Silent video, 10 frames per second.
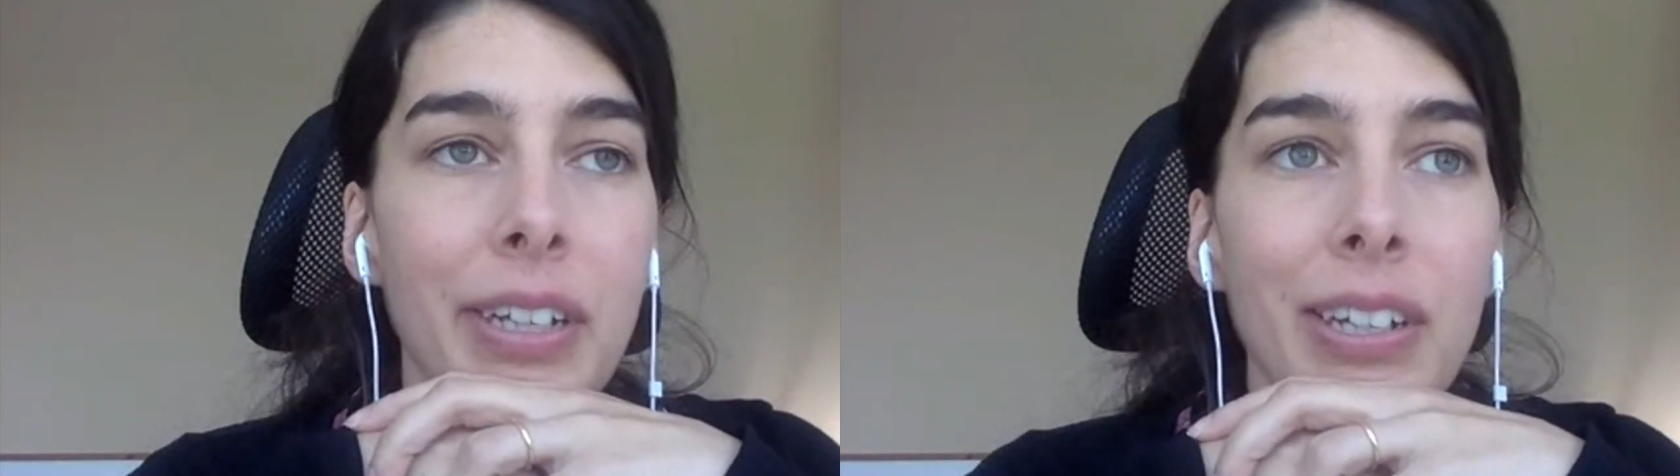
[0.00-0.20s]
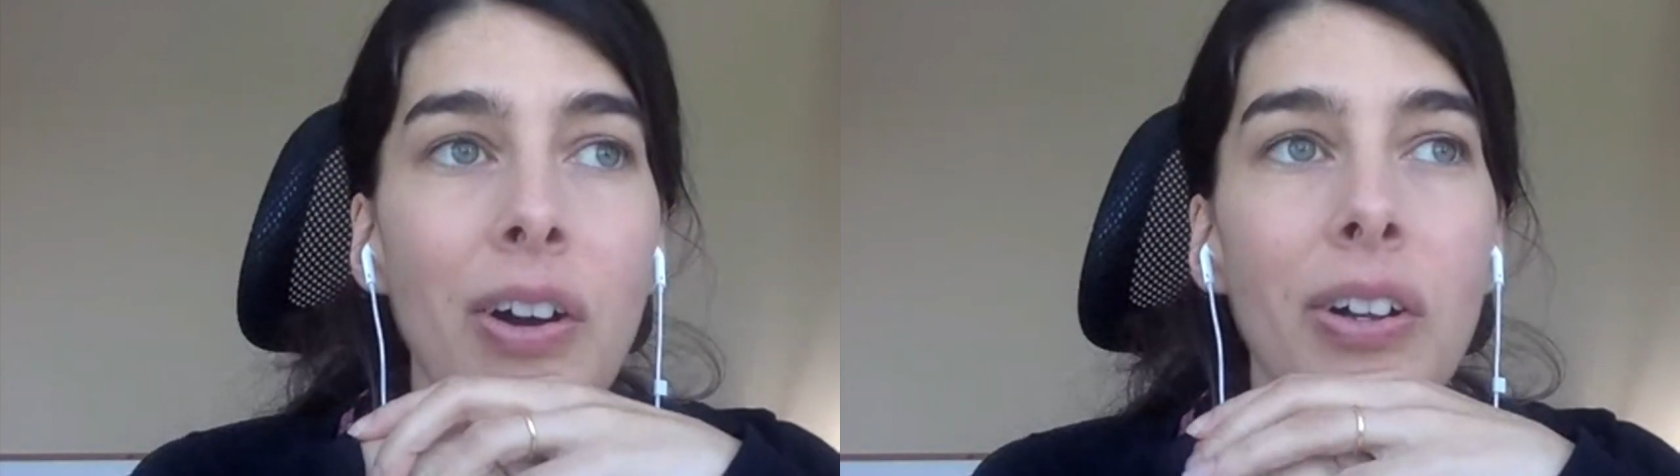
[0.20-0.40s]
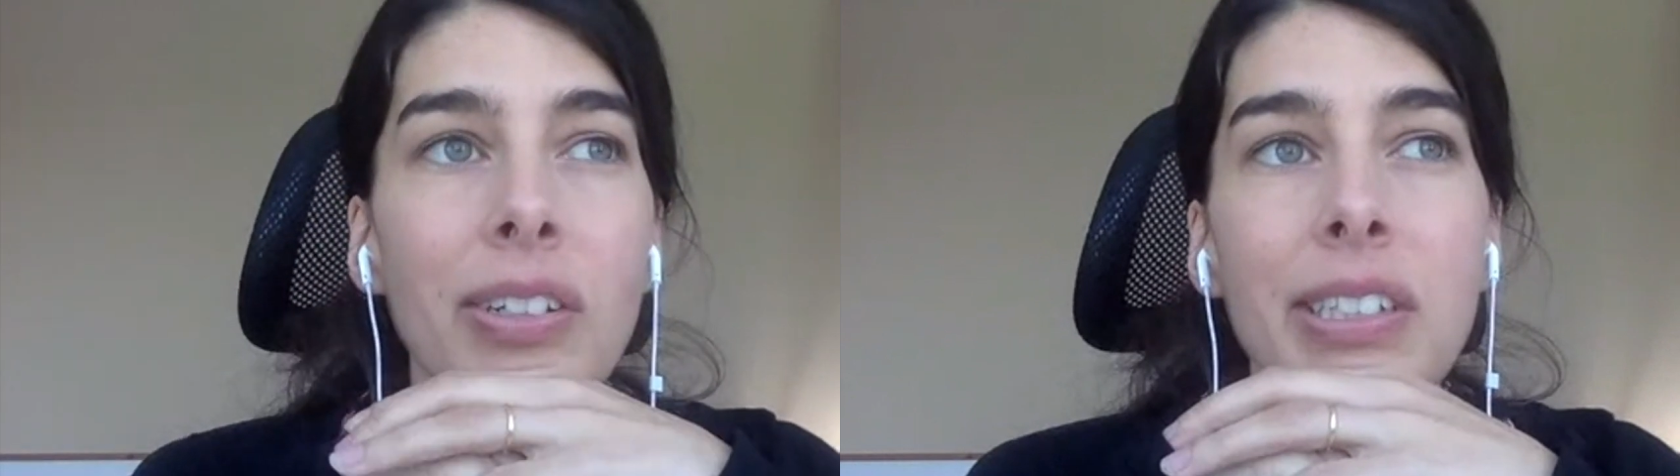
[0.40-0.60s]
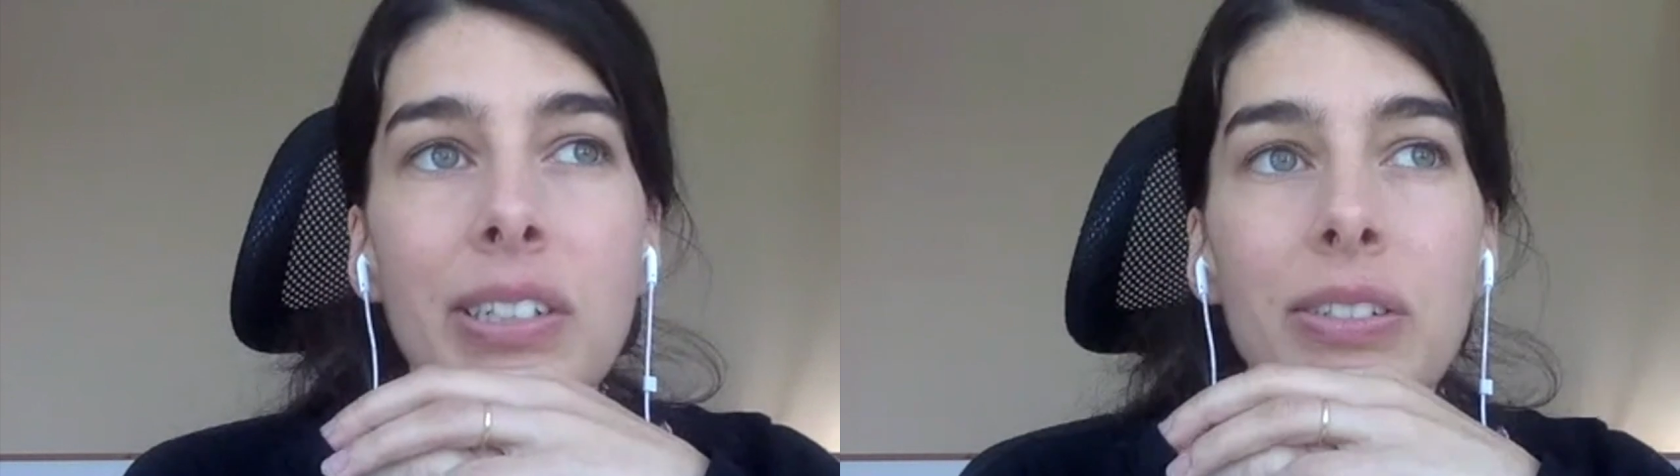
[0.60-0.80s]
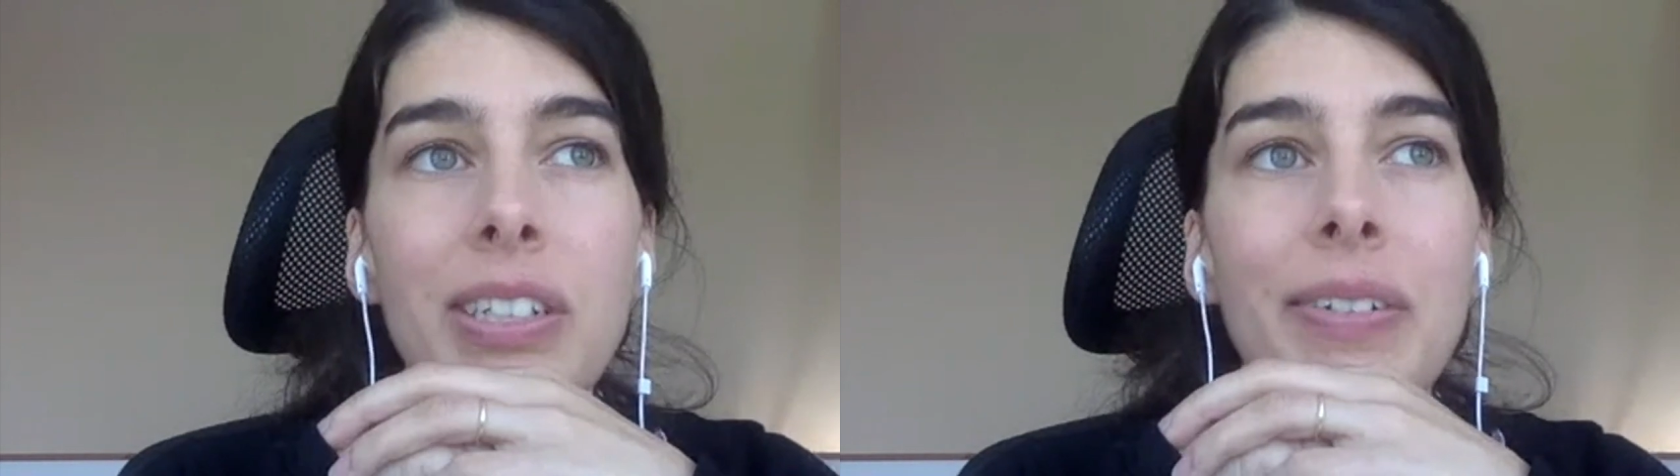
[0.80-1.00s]
calls,
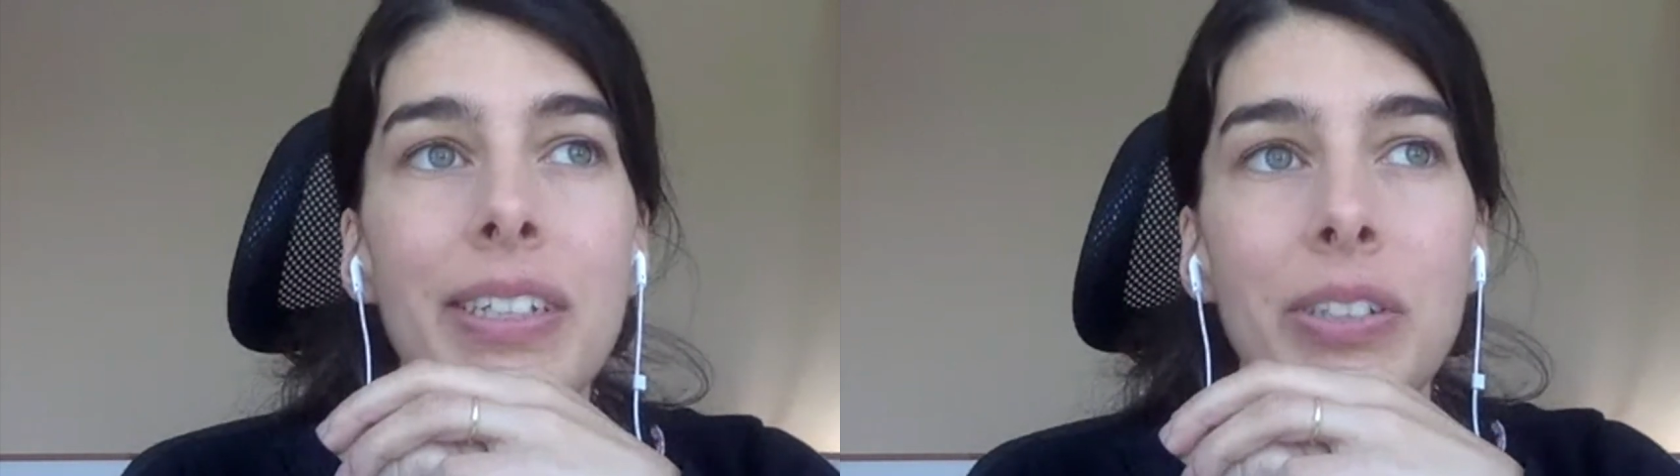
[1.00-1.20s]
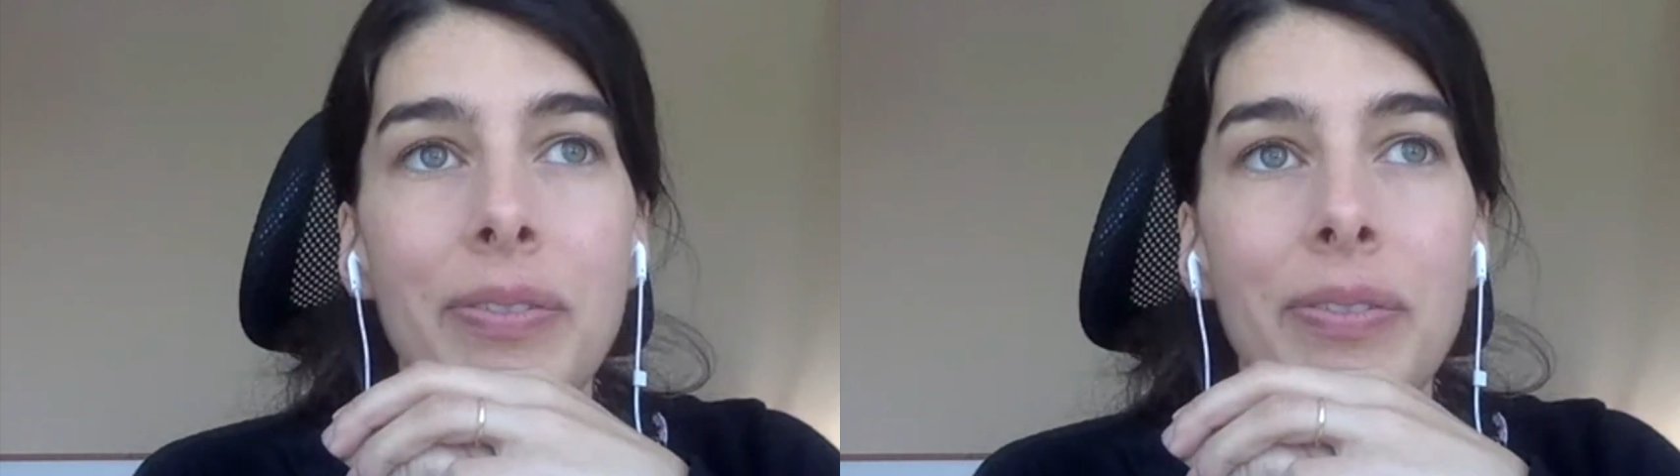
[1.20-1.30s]
including by the